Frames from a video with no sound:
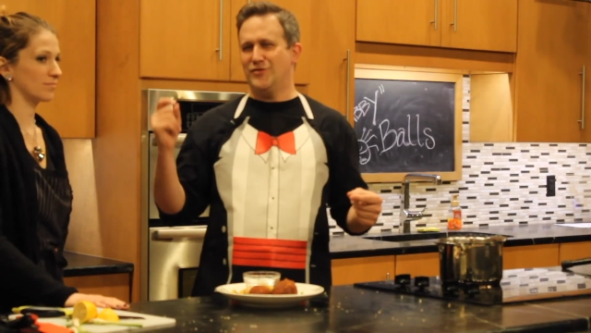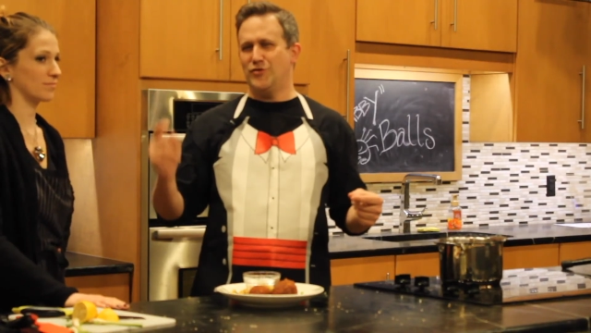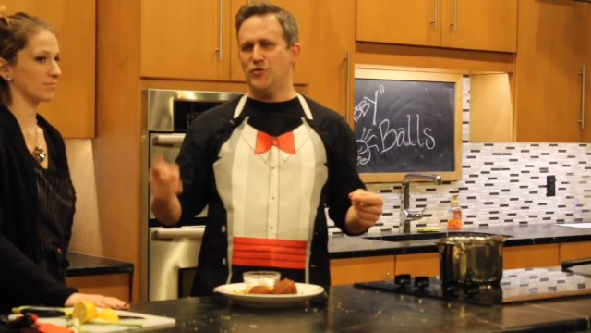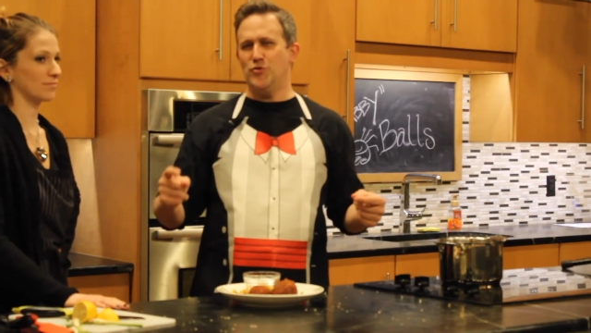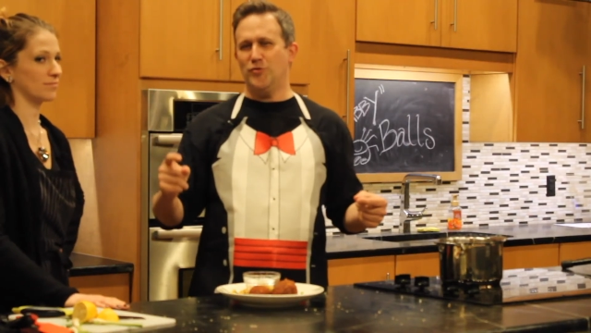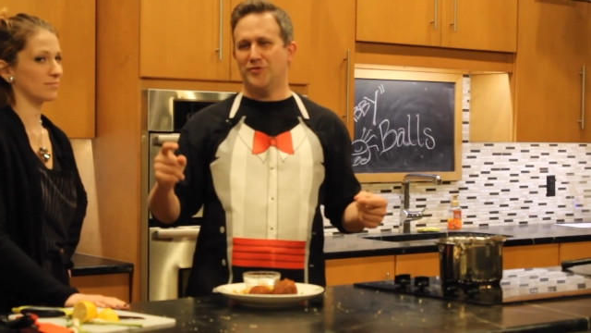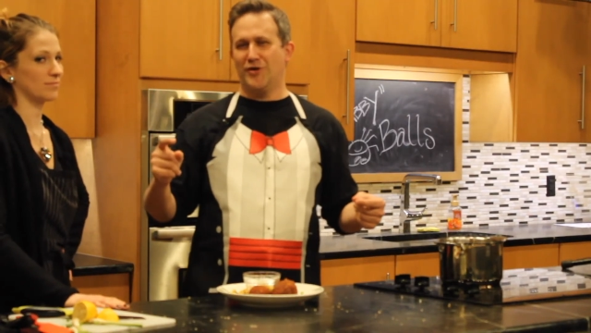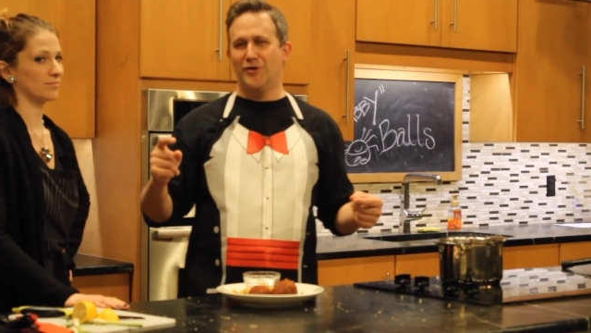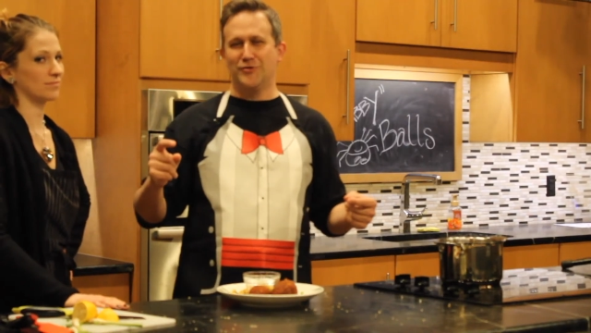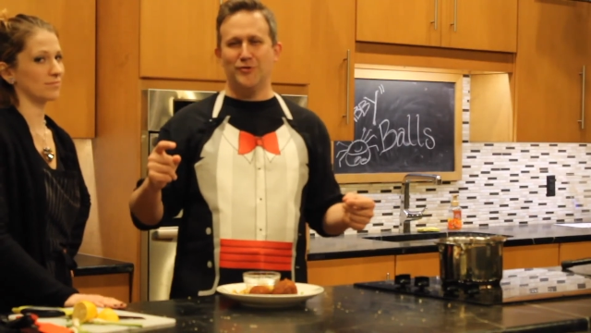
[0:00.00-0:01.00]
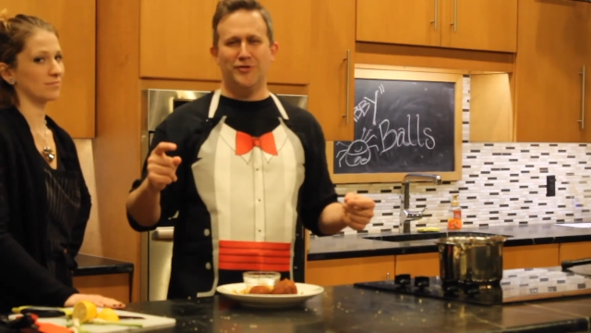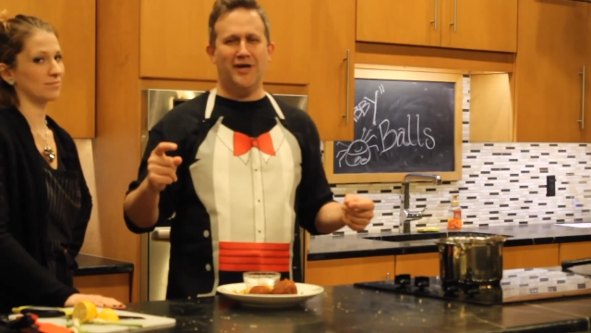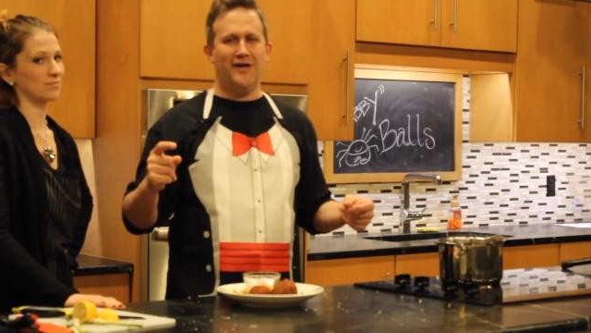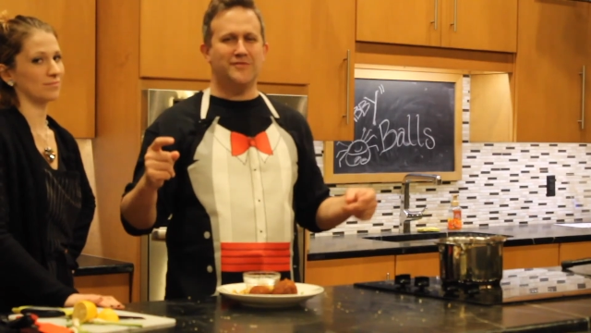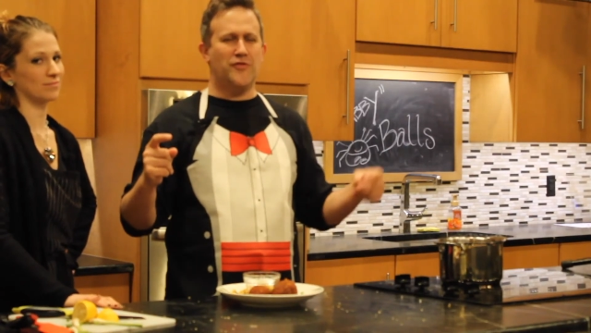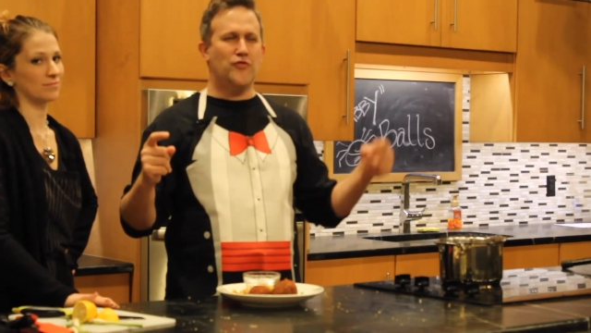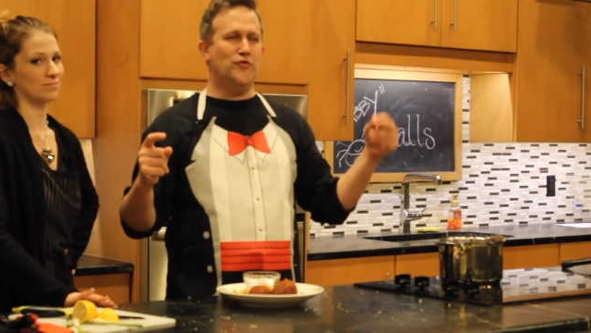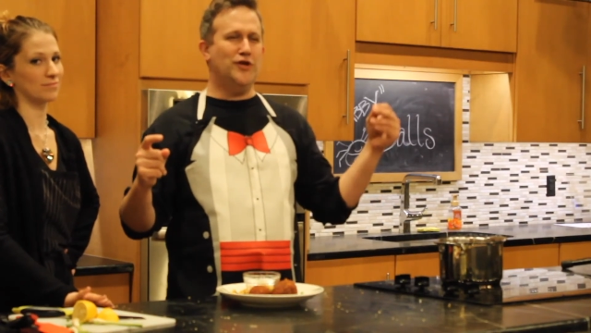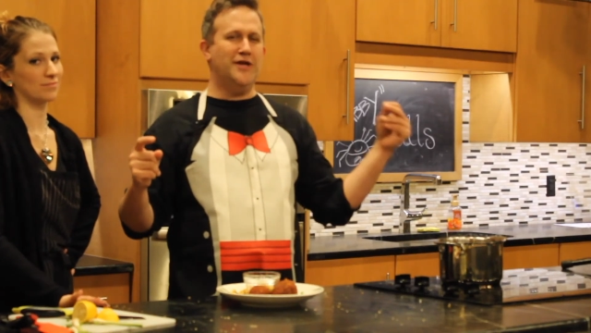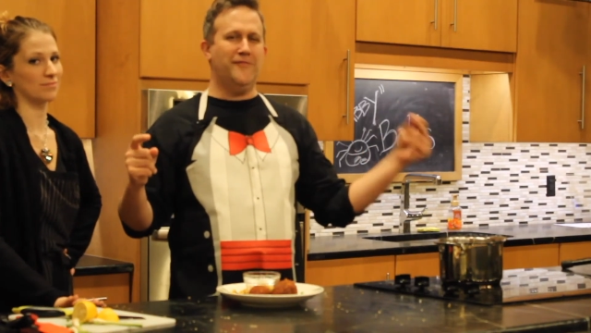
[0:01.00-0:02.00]
Speaker 1: two turtle doves,
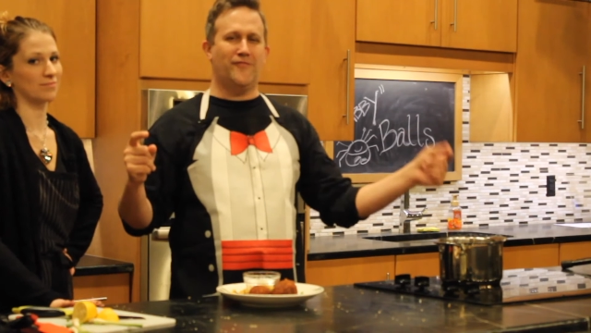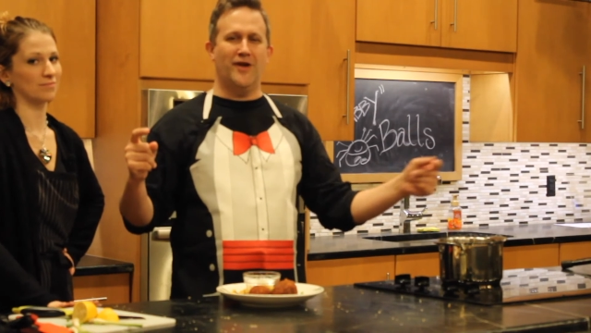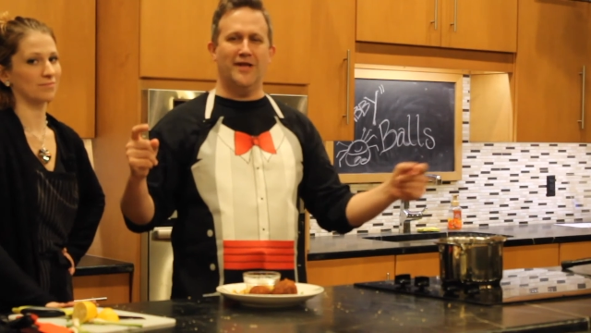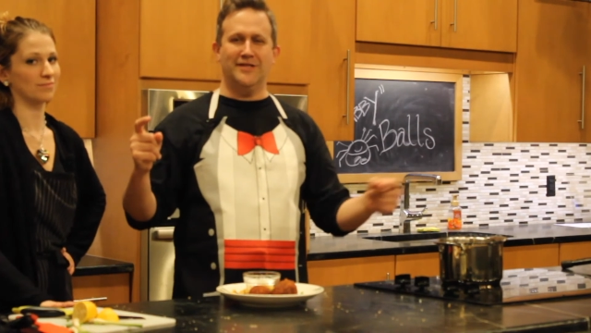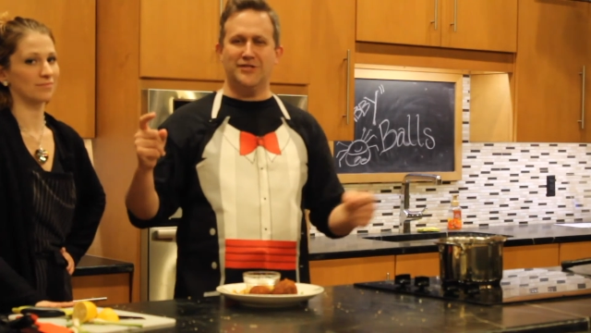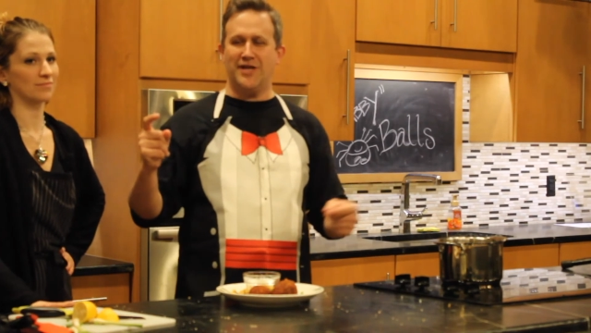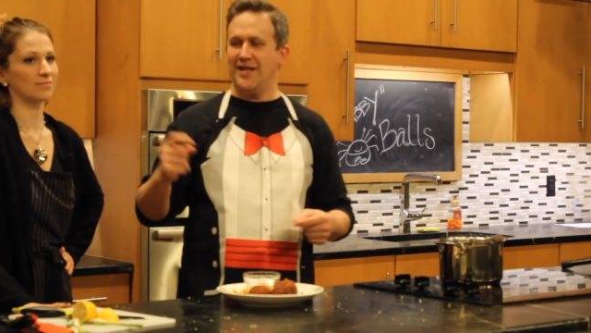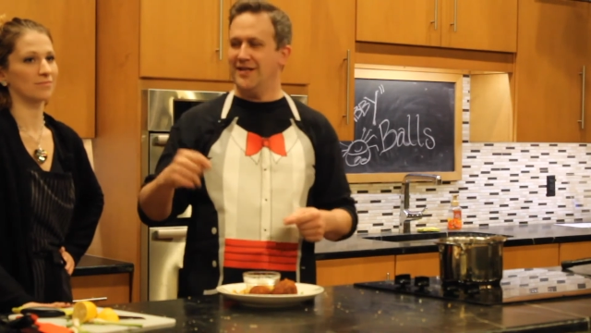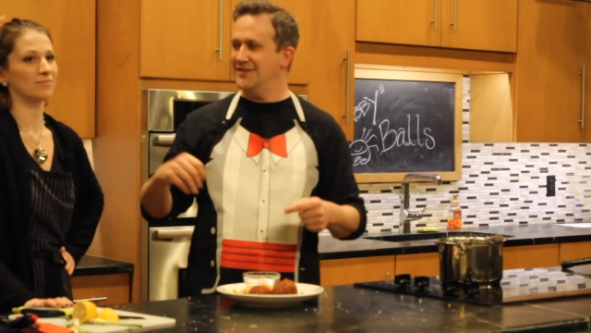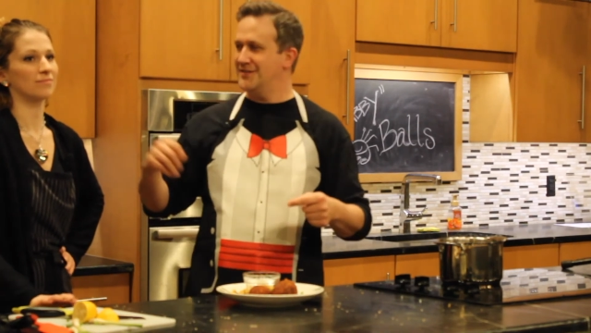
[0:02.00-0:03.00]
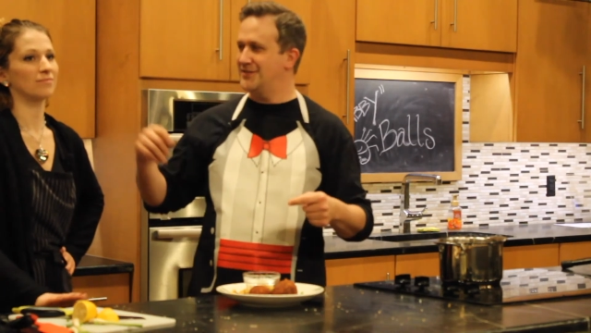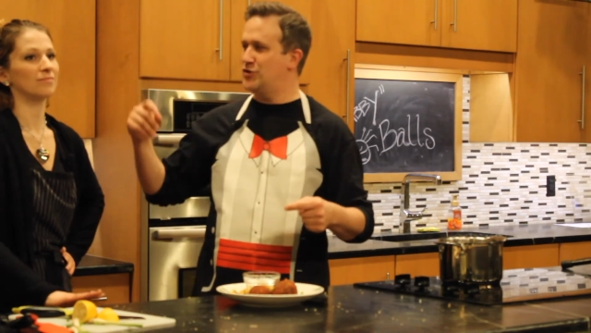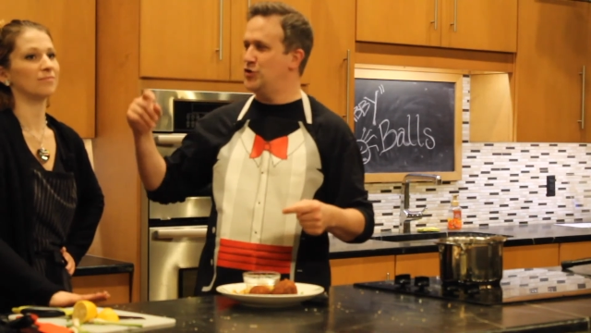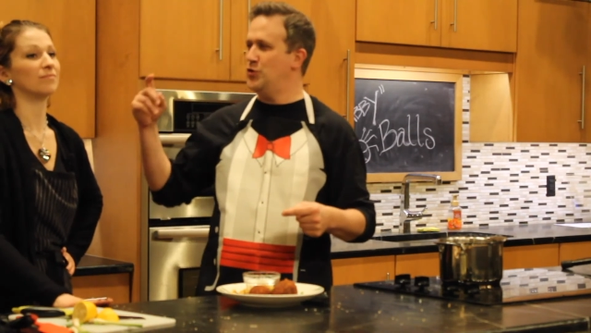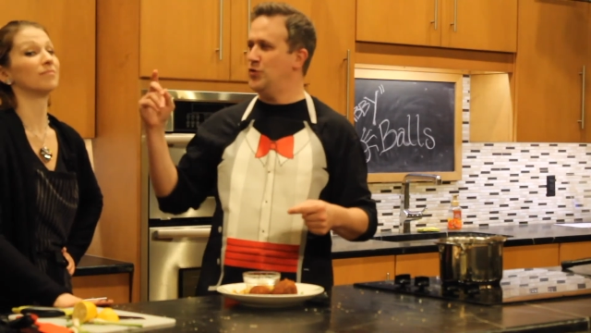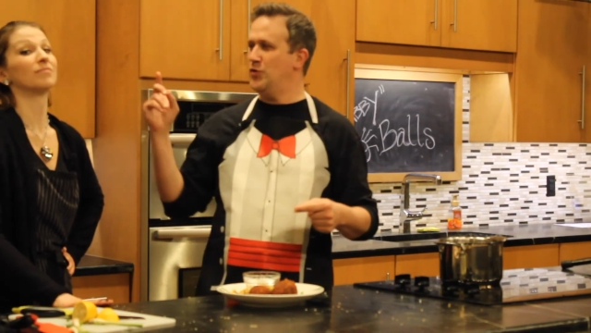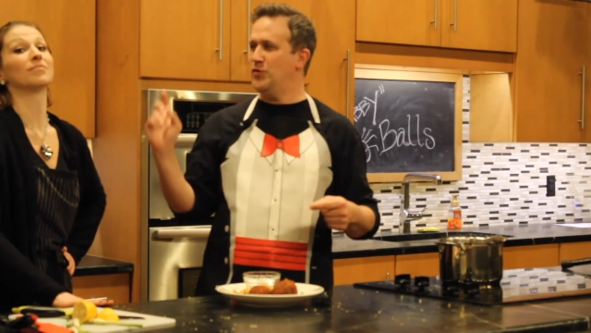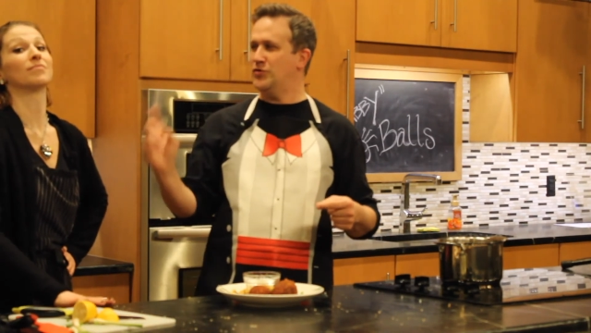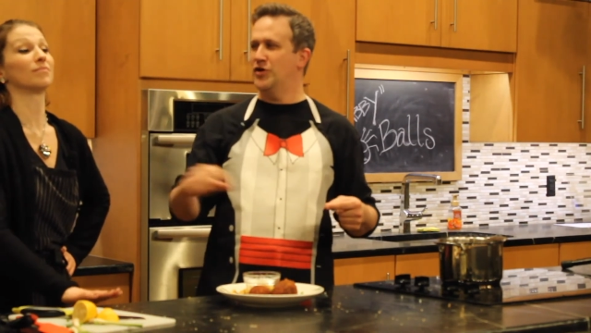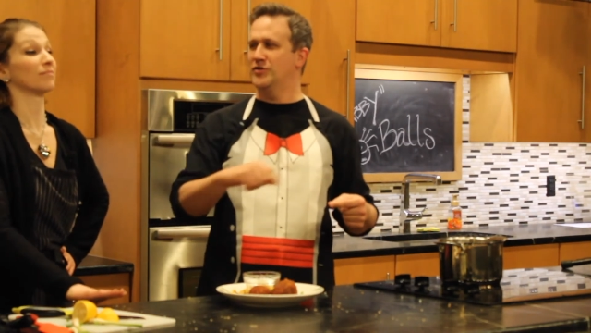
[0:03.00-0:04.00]
three French hens, two
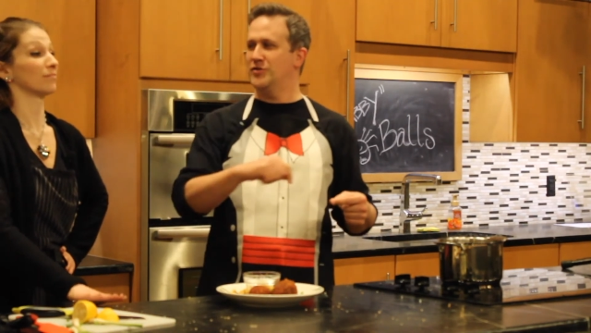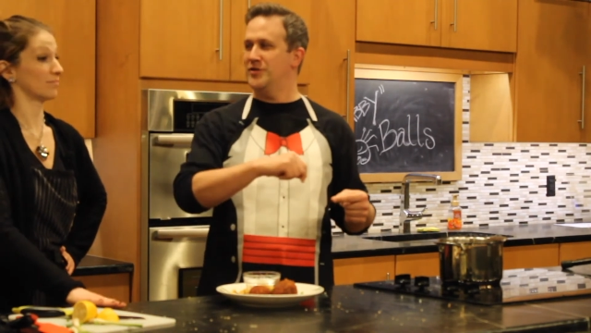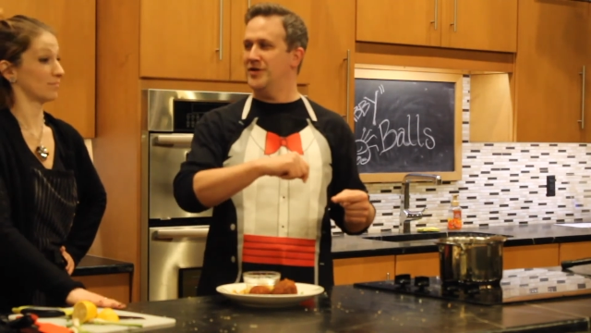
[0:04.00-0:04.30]
turtle